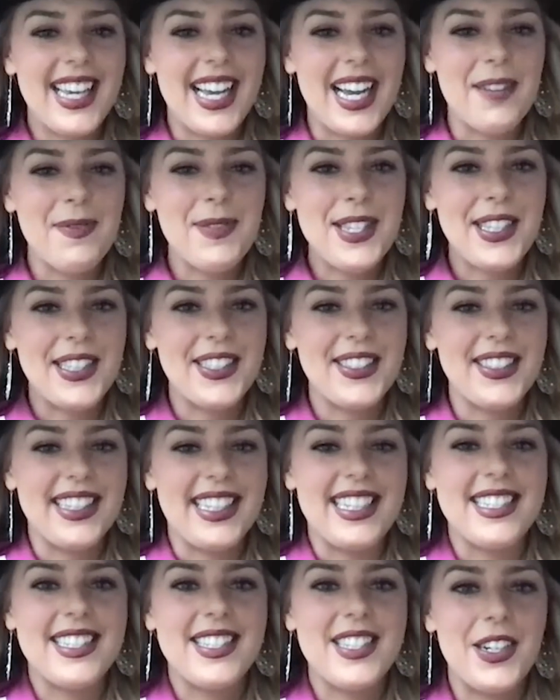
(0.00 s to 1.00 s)

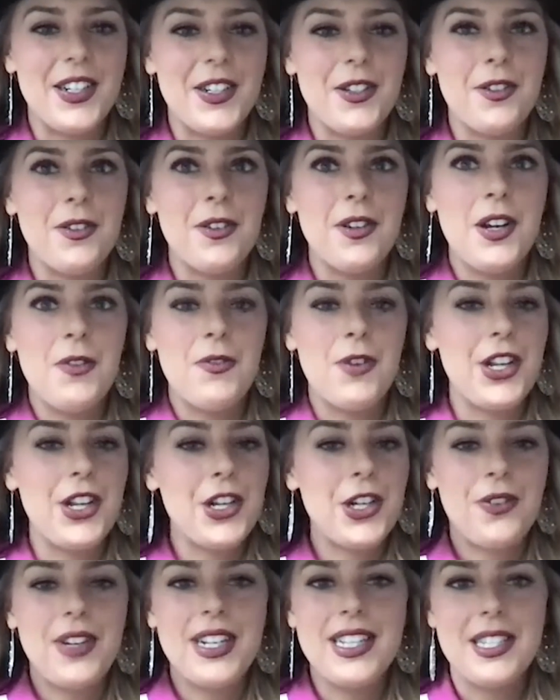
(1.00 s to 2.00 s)
Absolutely. So rodeo
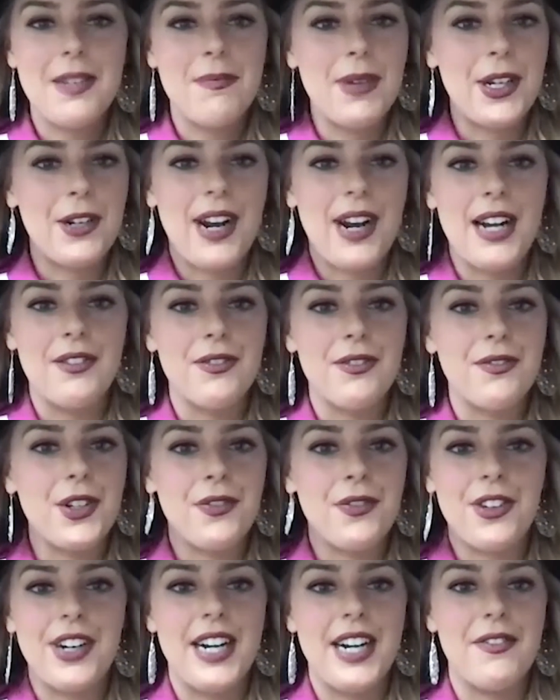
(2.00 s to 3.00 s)
queens have been around for
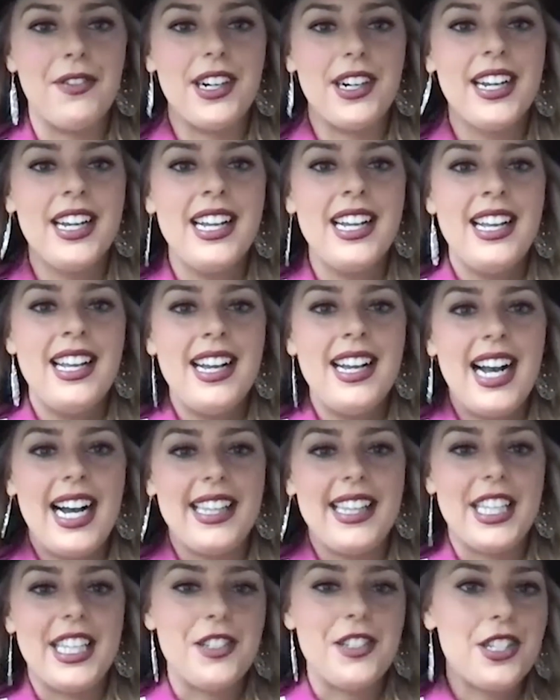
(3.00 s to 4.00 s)
forever.
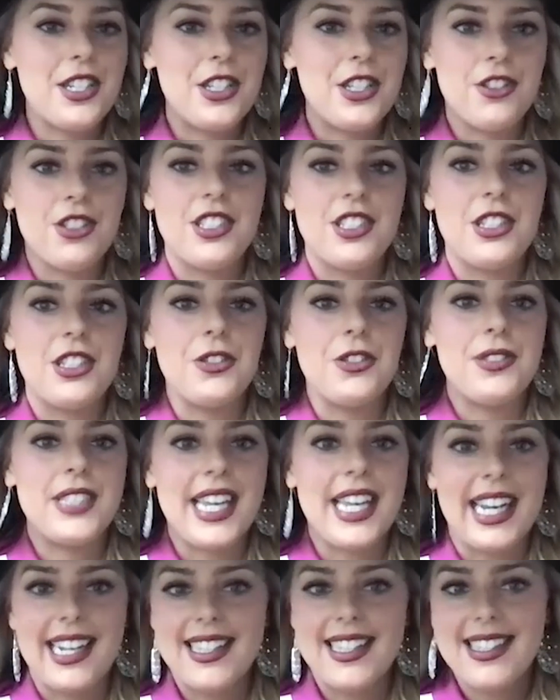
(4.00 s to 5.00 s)
They used to just do
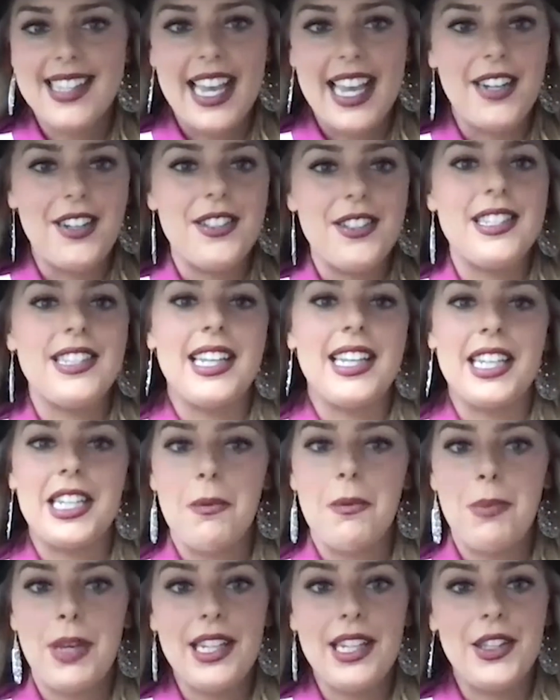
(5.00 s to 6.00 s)
ticket sales and then
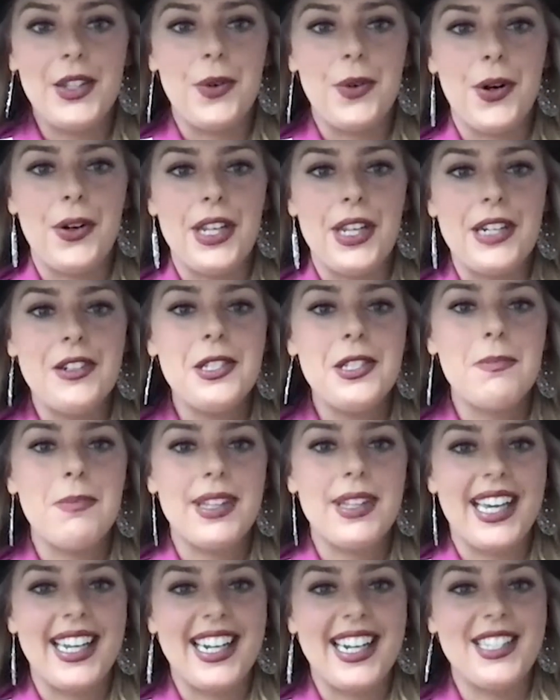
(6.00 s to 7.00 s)
compete in the rodeos,
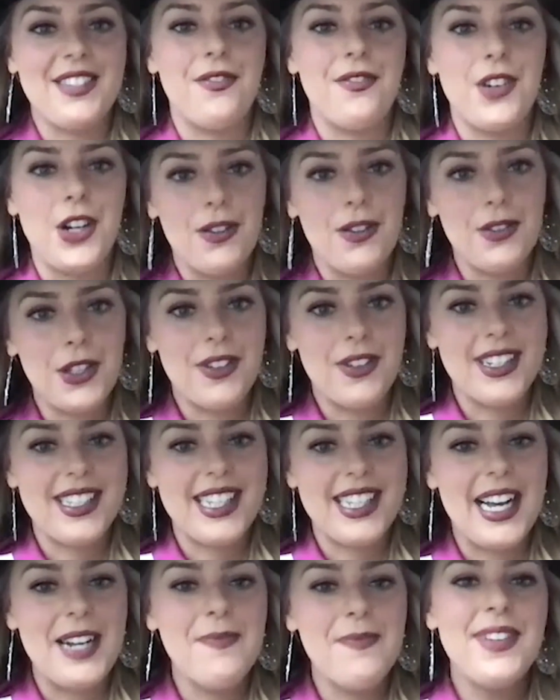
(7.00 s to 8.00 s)
but that has evolved over
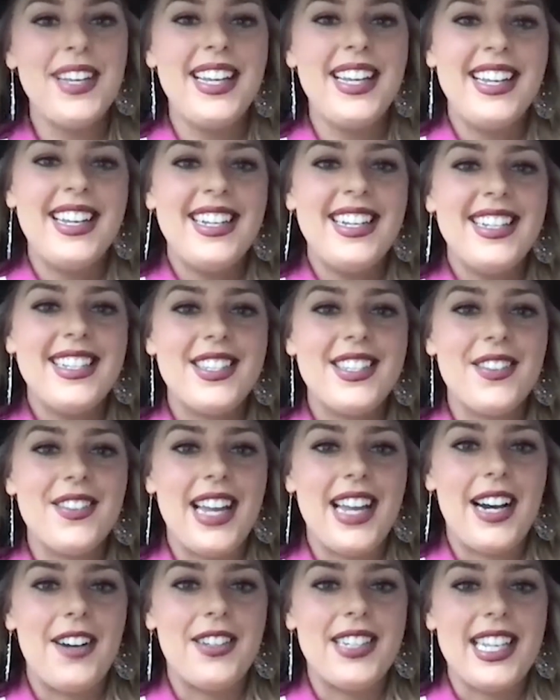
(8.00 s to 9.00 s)
time. So
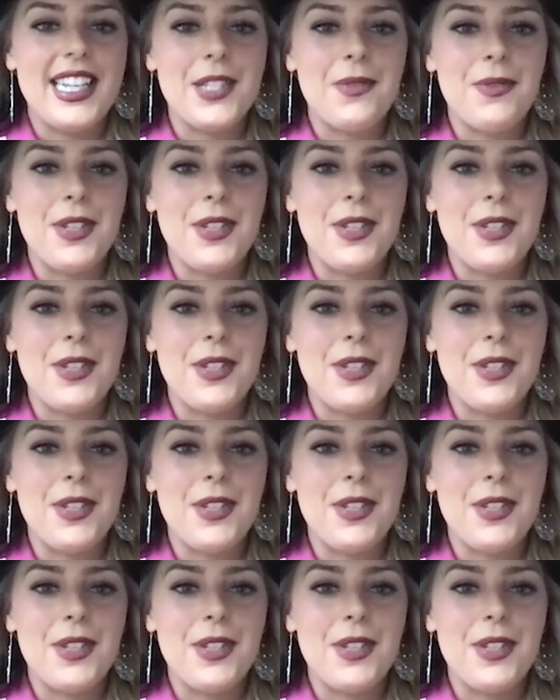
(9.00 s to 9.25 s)
nowadays we